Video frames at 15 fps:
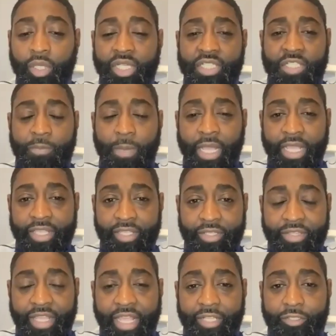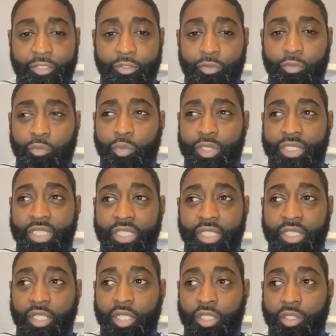inspired that? Was
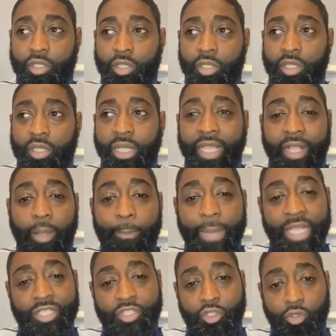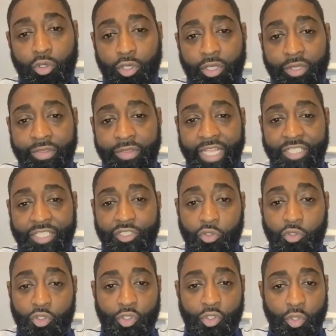it like a mentor that
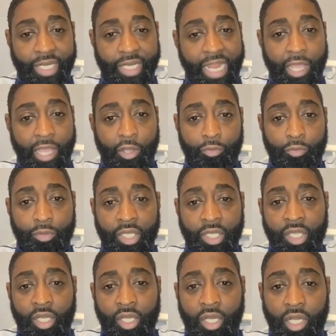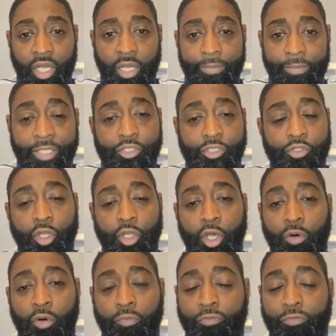you sought out? Did you
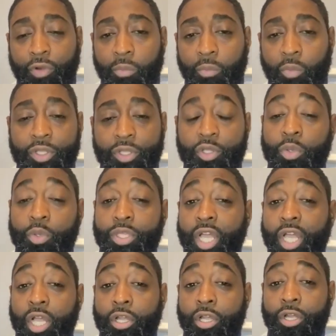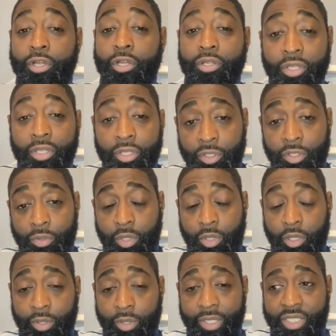know from when you were younger you were
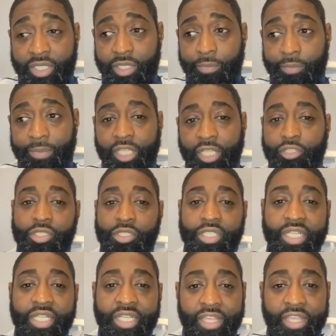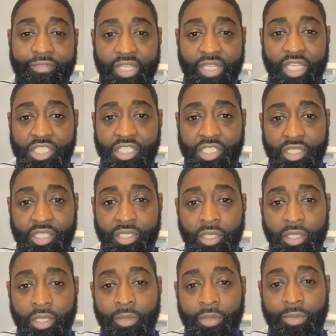going to be interested in aviation?
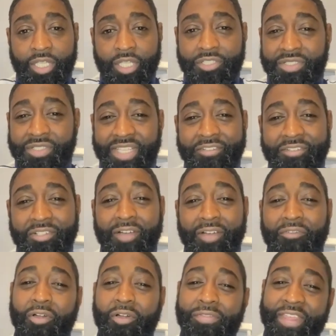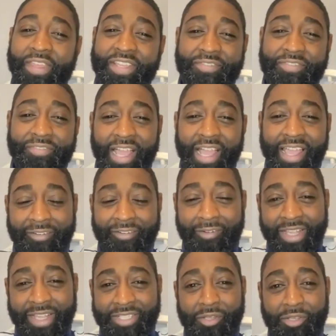Because you said you love all things flying,
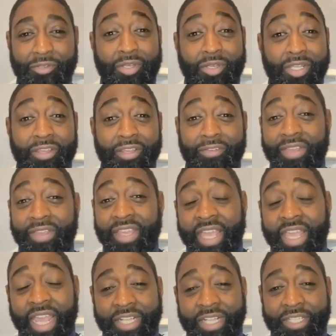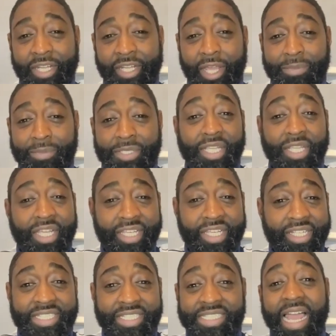right? So you could have ended up
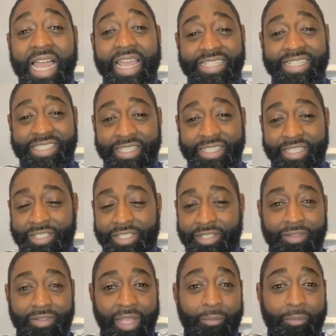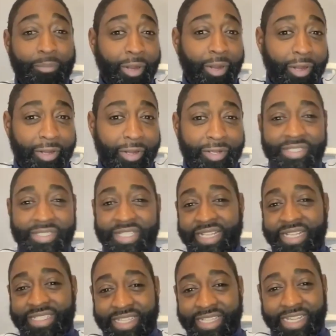studying the sciences of like birds,
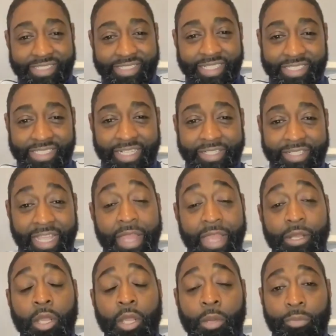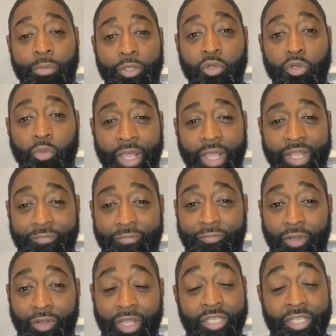insects, things like that. But you went
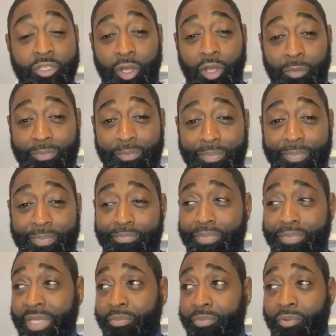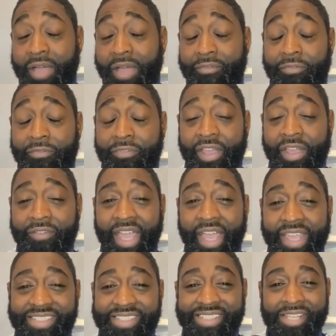for, and people have a fear of
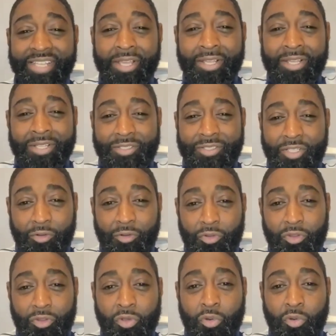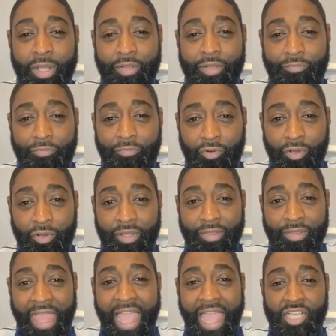heights. So you went for
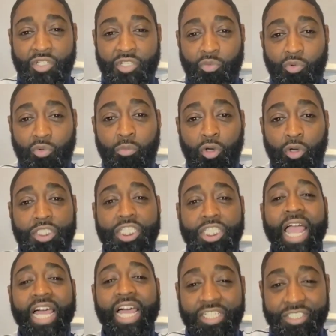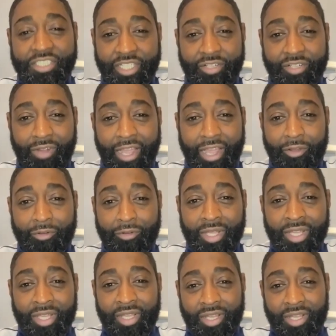the actual more challenging route
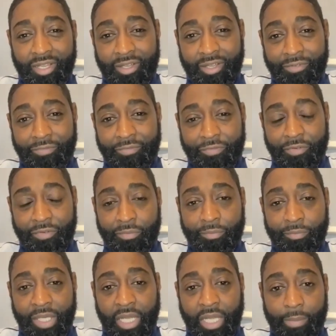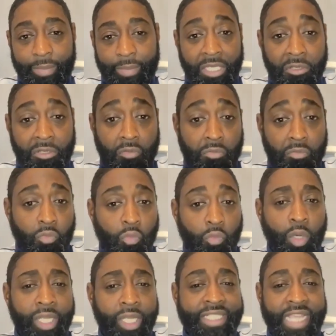of becoming
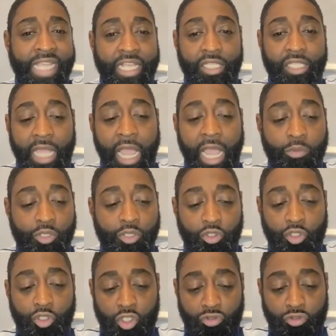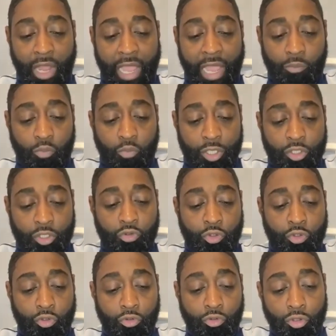how would you describe what you
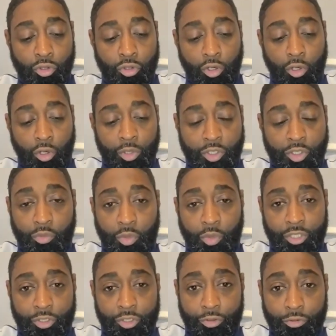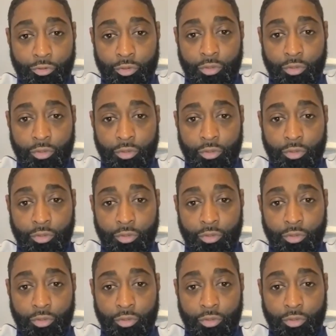do or what you want to do?